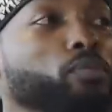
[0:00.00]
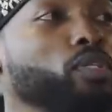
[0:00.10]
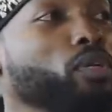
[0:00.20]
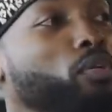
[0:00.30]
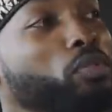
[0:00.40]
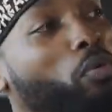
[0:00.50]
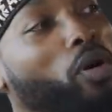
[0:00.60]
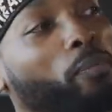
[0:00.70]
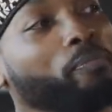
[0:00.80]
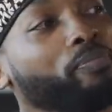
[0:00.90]
up to you as
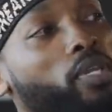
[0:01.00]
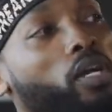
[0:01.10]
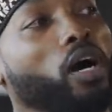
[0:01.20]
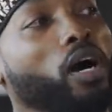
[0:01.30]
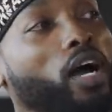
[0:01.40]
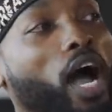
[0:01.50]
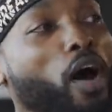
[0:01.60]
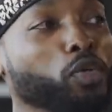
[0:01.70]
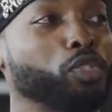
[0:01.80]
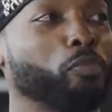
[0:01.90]
well. Okay.
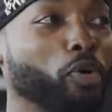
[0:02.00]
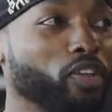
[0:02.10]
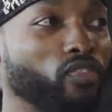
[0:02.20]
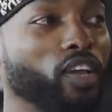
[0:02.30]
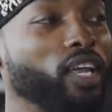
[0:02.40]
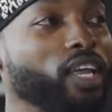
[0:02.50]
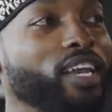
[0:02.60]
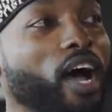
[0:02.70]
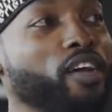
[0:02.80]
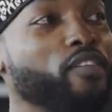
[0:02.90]
How's your body feeling?
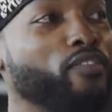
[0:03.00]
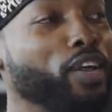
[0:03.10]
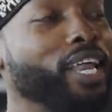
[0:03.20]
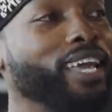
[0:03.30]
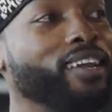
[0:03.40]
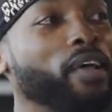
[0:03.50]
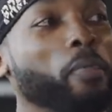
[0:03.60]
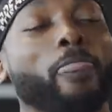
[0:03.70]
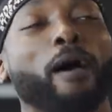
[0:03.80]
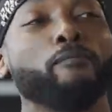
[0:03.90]
How you feeling?
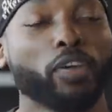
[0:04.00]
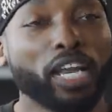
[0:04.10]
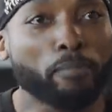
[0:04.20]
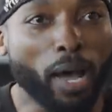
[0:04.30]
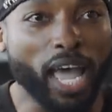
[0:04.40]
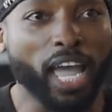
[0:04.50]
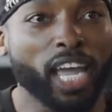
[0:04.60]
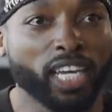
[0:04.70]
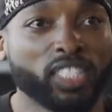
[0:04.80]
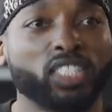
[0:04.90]
Well, I'm feeling my
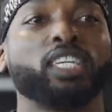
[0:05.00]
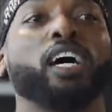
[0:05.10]
age.